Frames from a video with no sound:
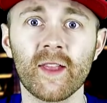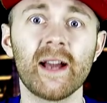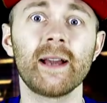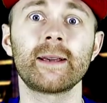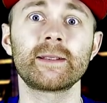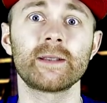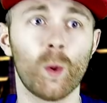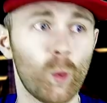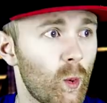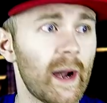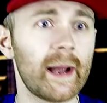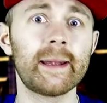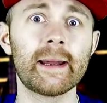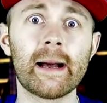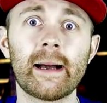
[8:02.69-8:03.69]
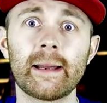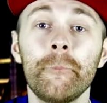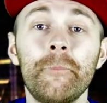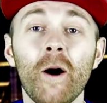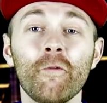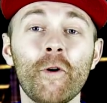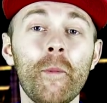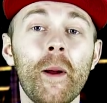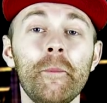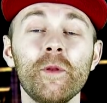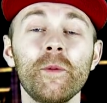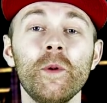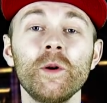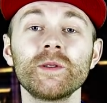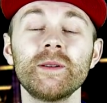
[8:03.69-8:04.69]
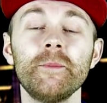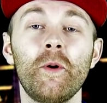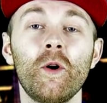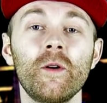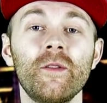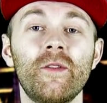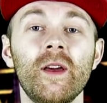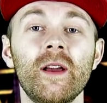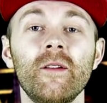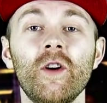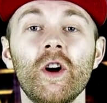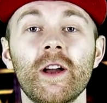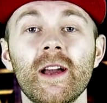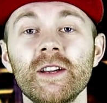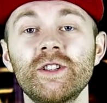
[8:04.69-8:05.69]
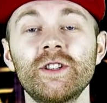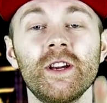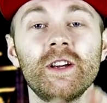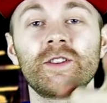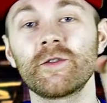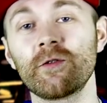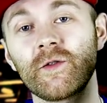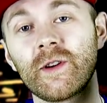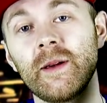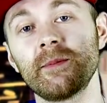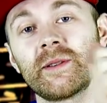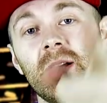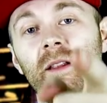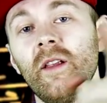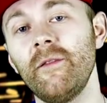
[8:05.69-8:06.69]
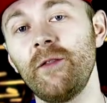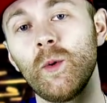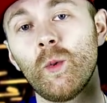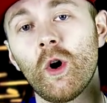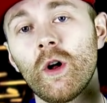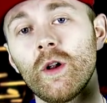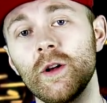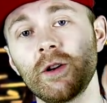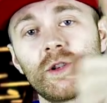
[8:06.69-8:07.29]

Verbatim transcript: likes. Why not? But remember the most important thing of all, guys. Chase your dreams. I love you all.